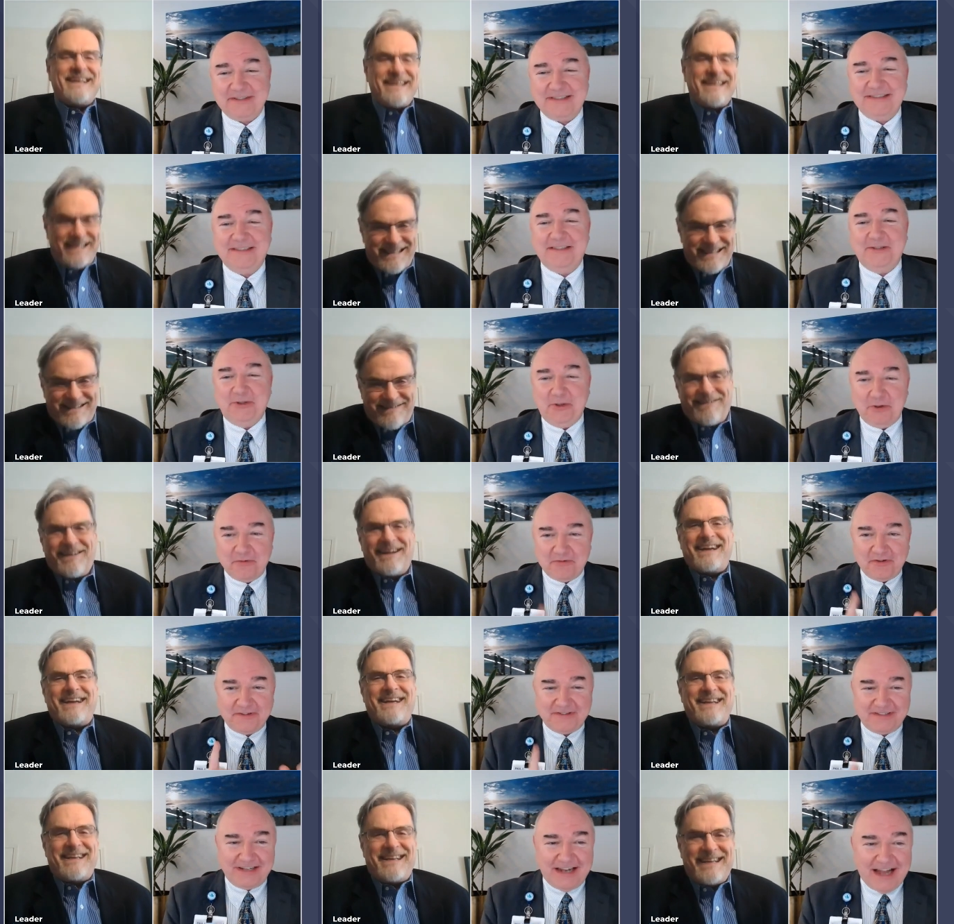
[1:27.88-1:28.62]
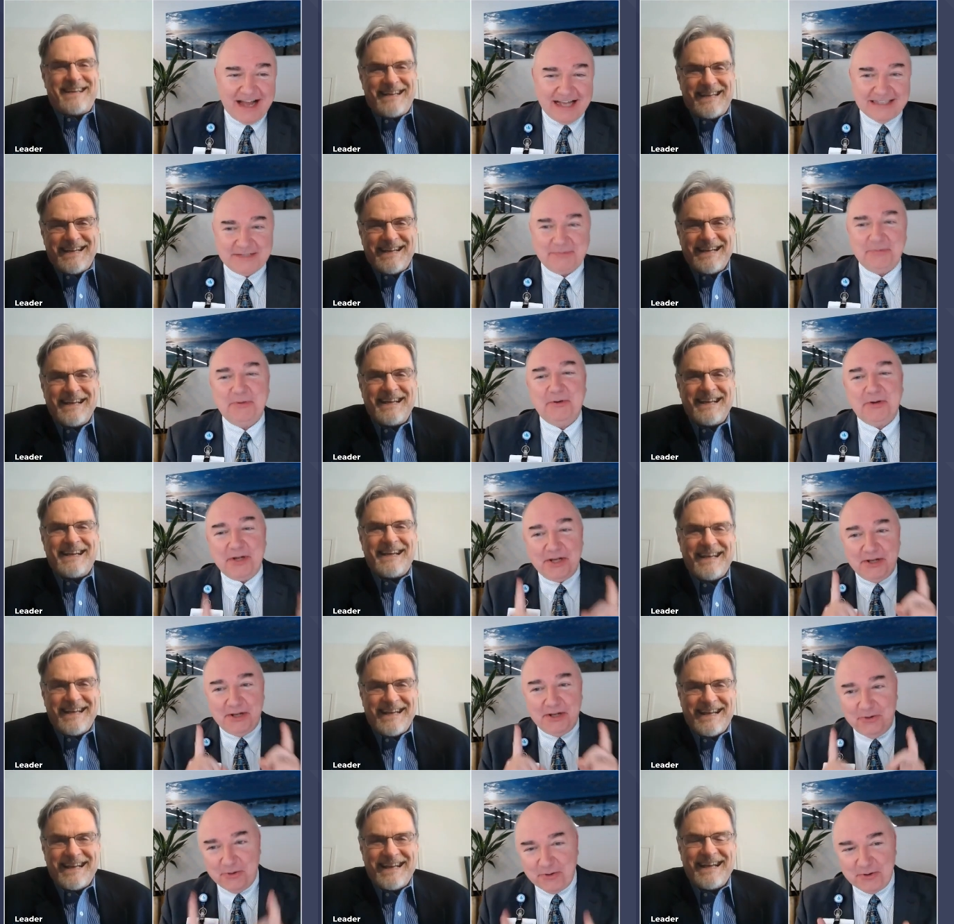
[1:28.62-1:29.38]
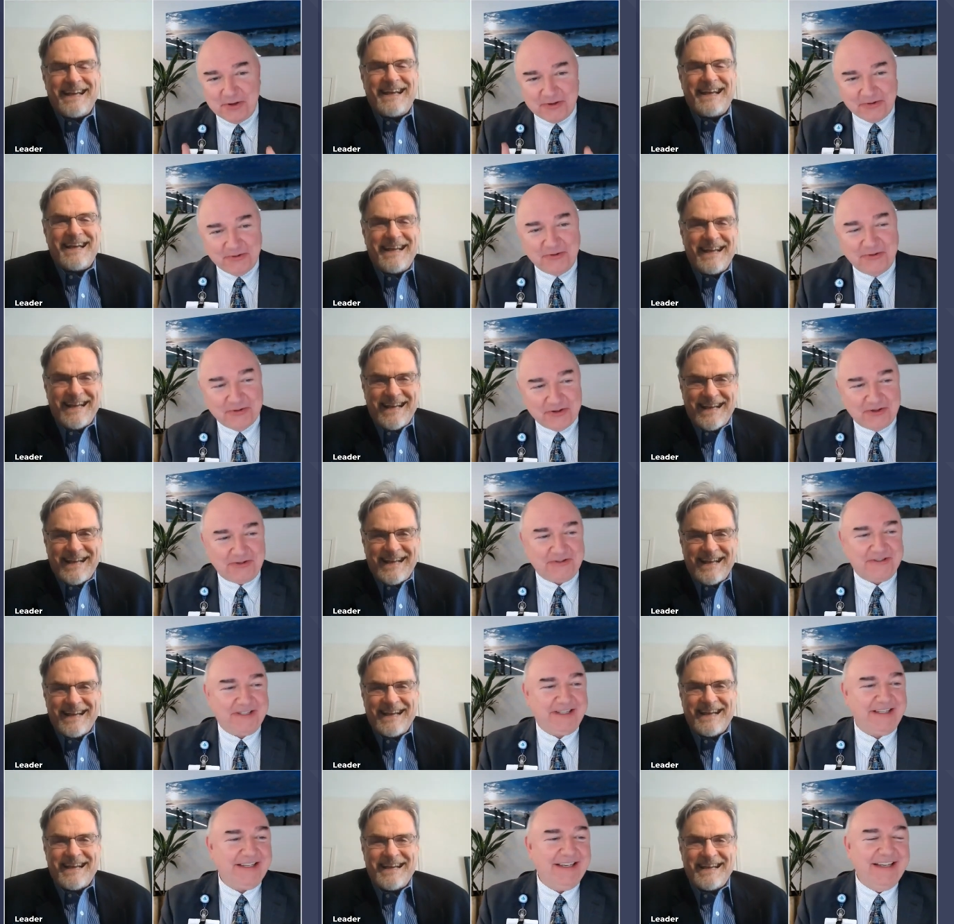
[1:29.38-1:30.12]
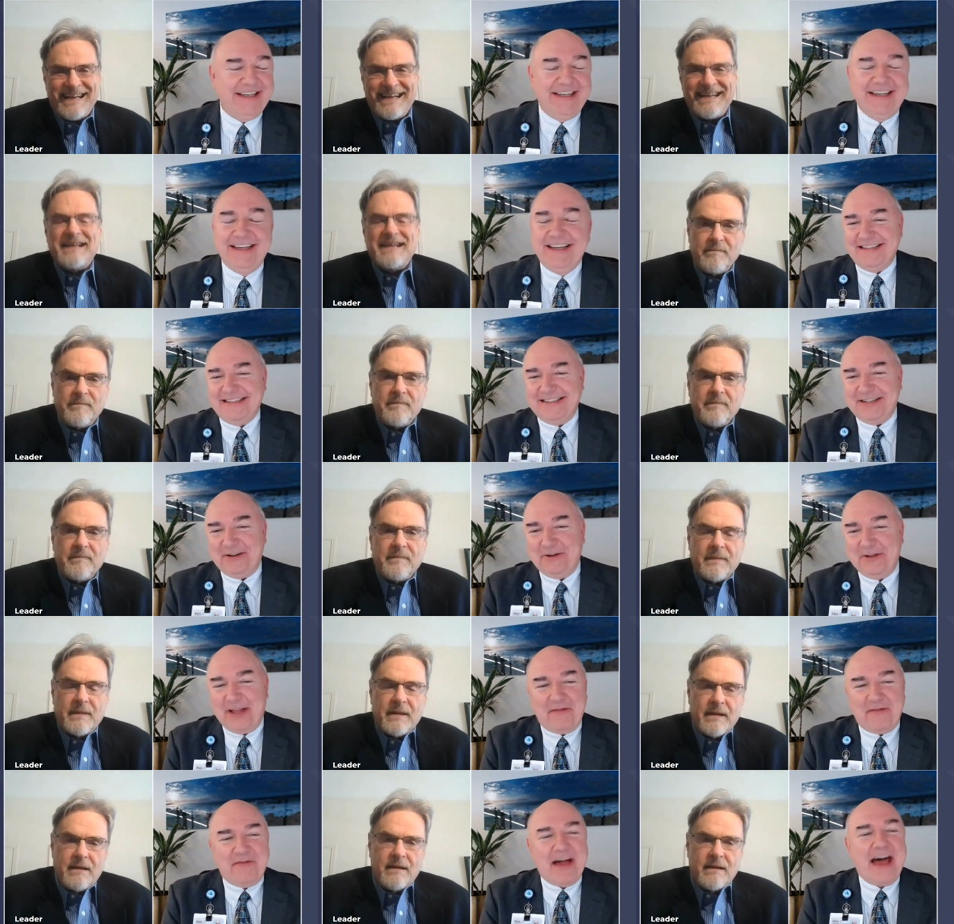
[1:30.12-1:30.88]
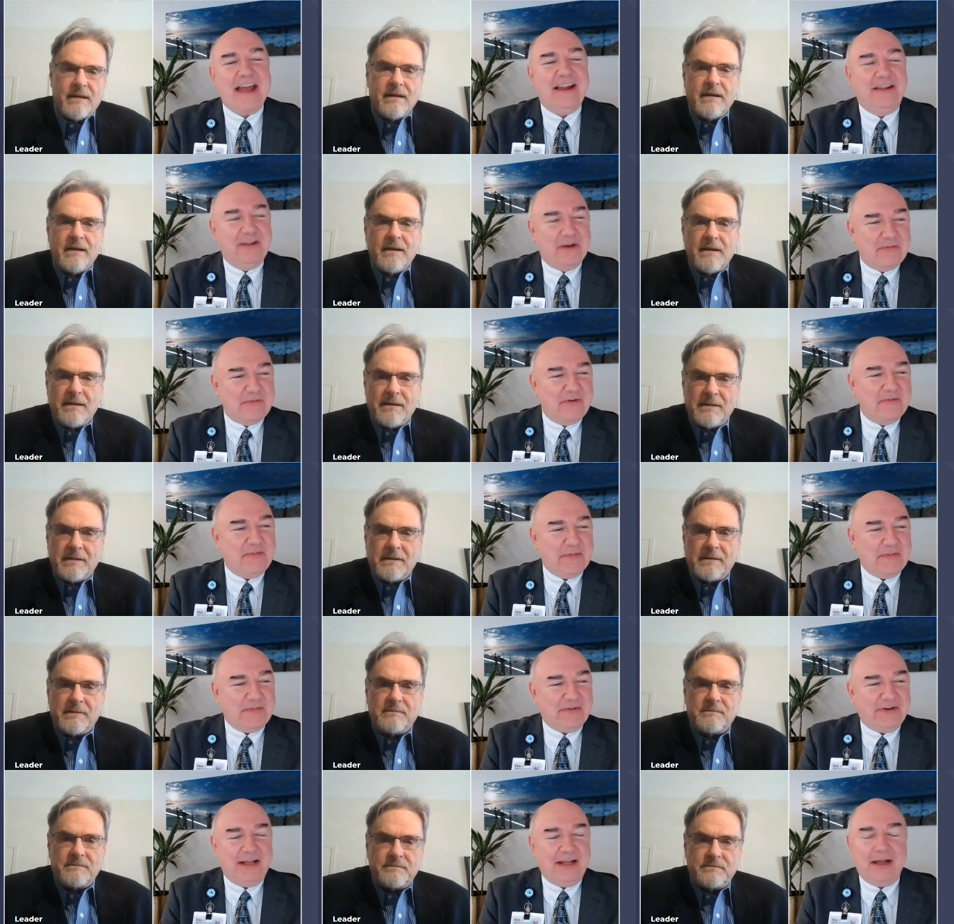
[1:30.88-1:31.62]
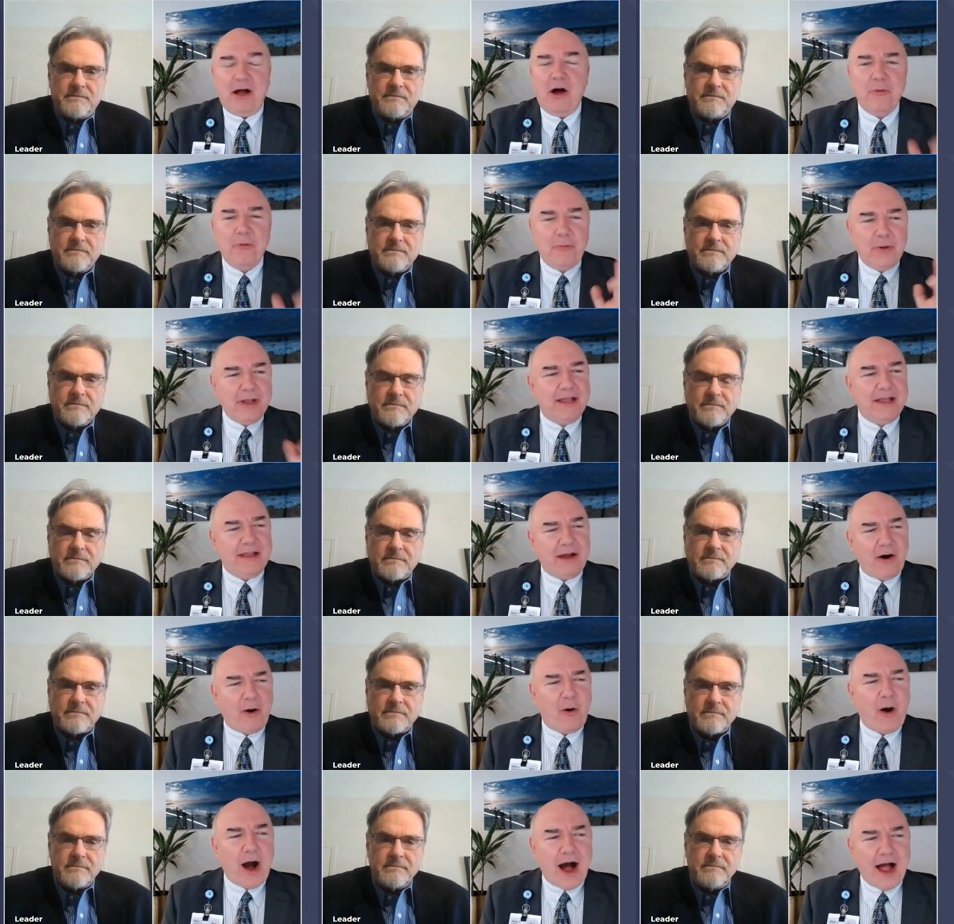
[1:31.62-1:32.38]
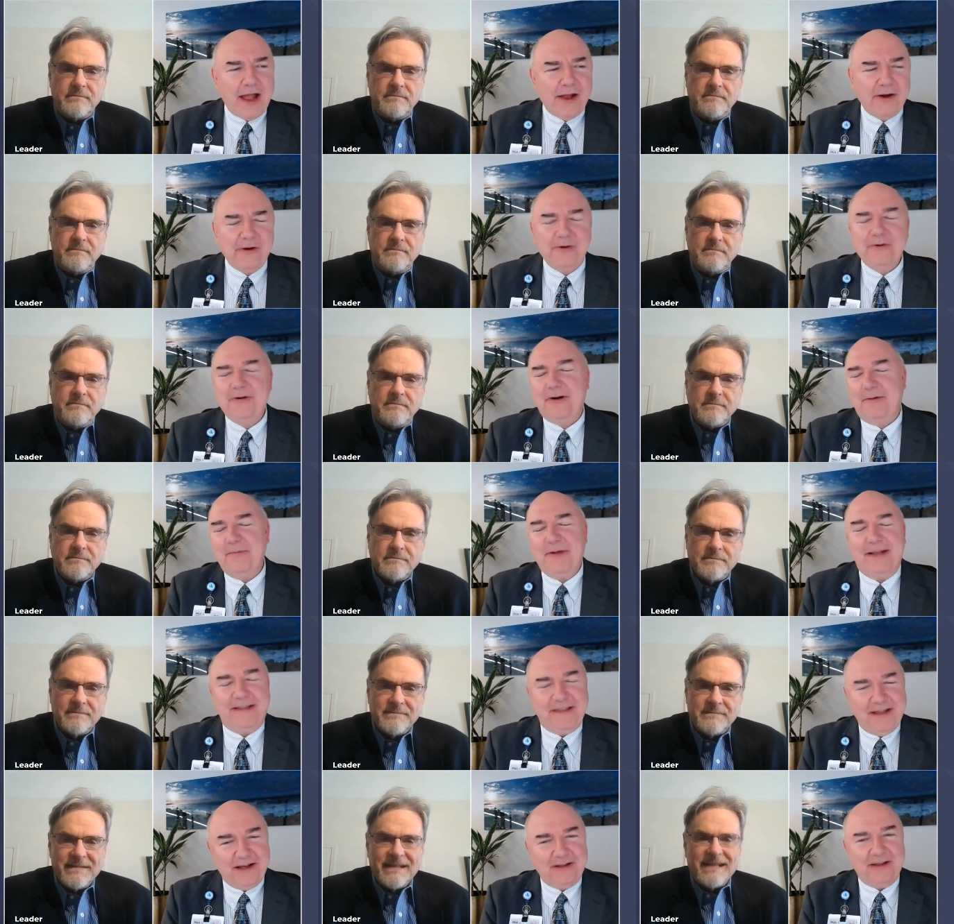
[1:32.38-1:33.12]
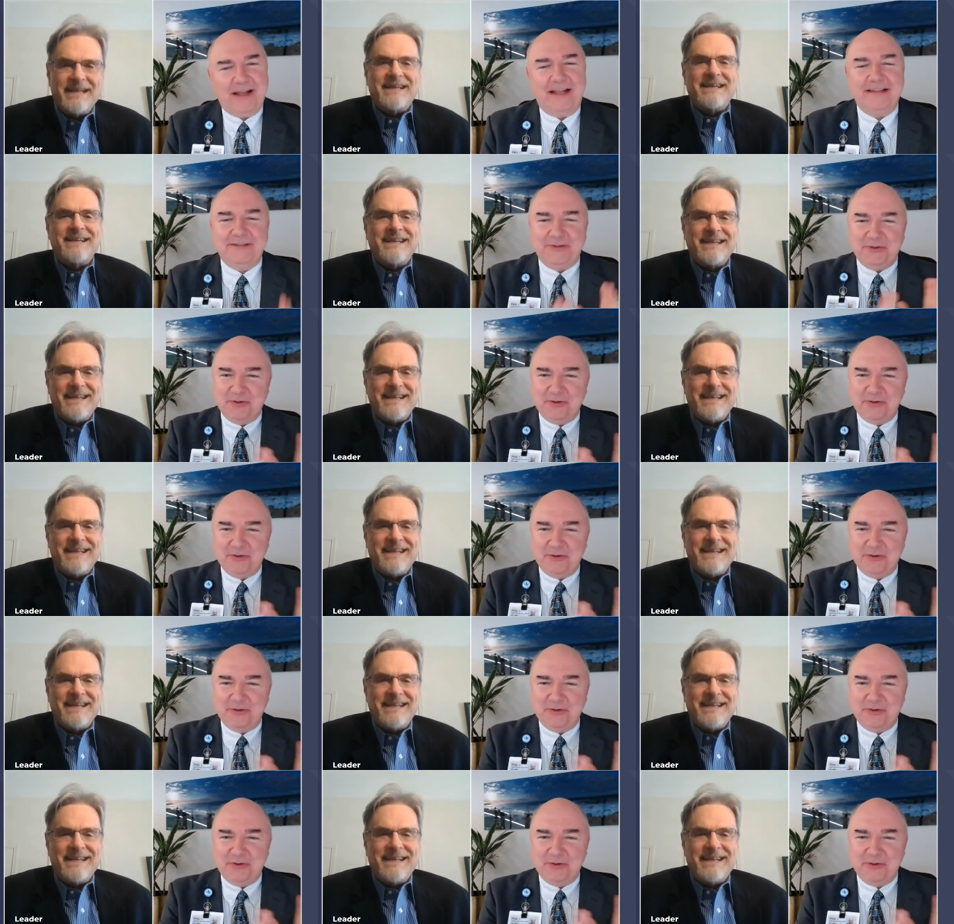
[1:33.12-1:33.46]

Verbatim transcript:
Speaker 1: This is University Hospital in Newark, New Jersey. So yeah, I've had a number of people like, oh, wait, Ohio? I'm like, no, no, that's